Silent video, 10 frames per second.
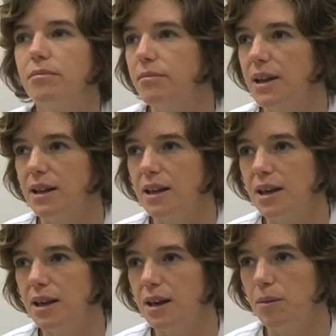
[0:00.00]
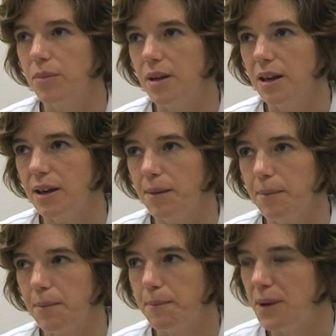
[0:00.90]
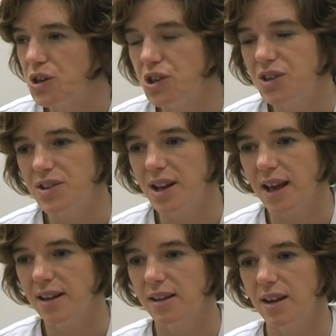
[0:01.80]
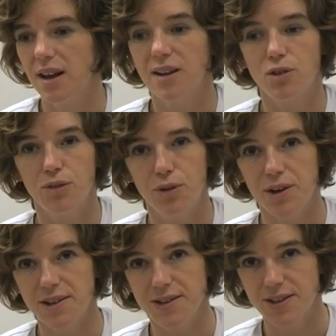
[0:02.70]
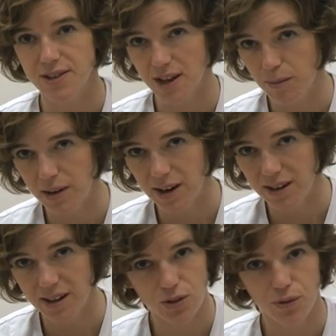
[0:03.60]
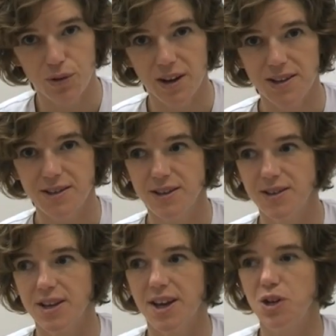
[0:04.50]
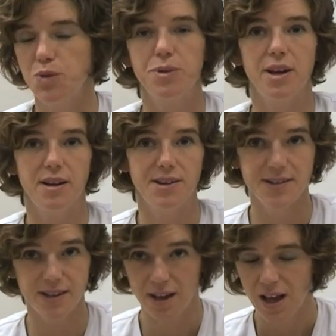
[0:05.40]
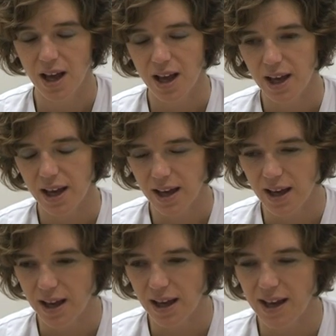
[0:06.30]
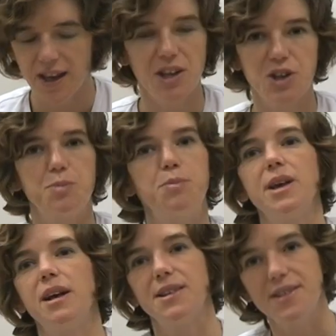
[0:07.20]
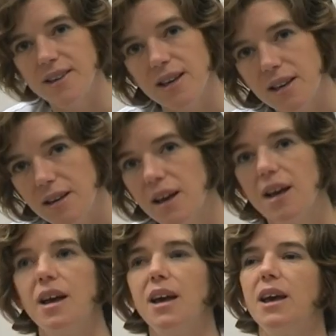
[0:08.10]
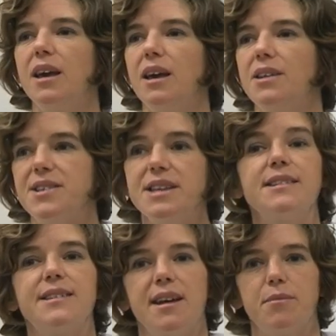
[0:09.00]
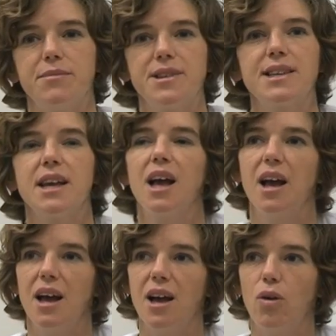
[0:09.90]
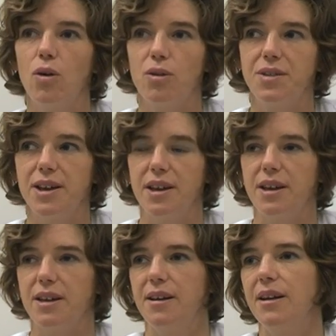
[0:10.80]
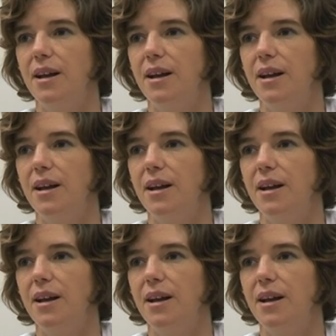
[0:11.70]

many uh, machines like the electrophoresis, capillary electrophoresis, HPLC, HPLC uh, uh, systems, or the